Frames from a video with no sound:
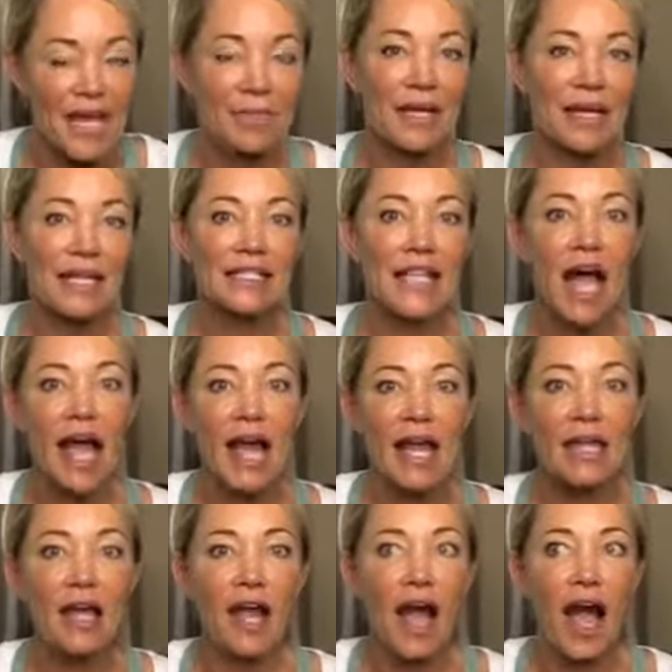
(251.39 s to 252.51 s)
because
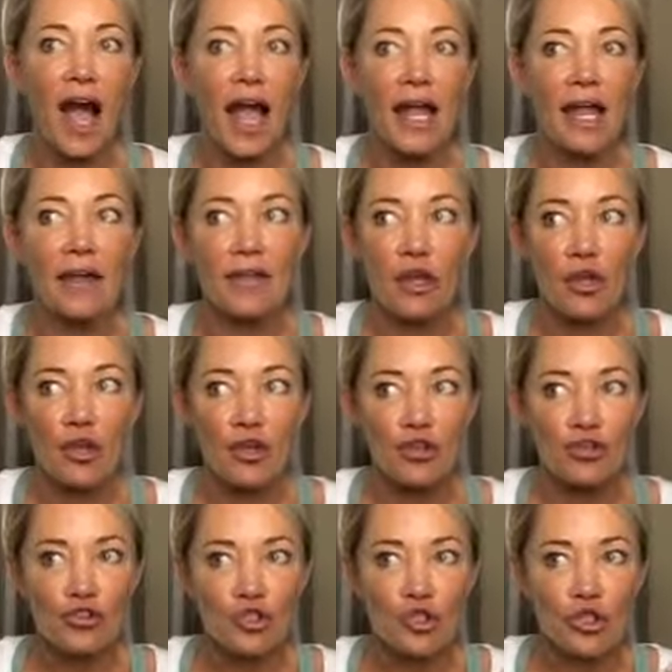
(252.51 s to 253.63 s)
I
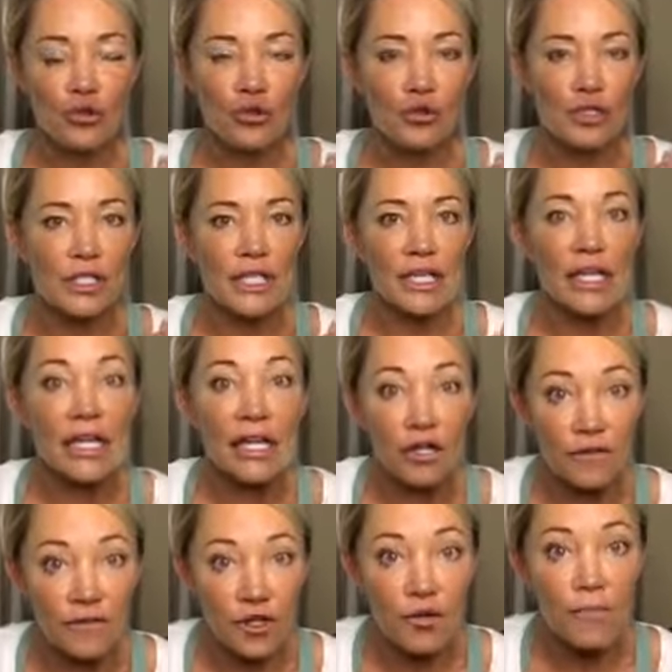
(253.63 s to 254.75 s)
use the
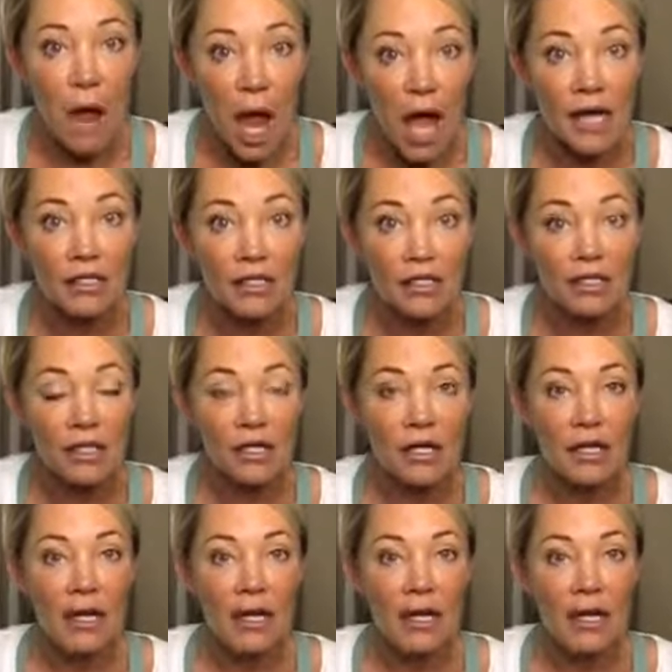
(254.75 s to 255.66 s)
interview model.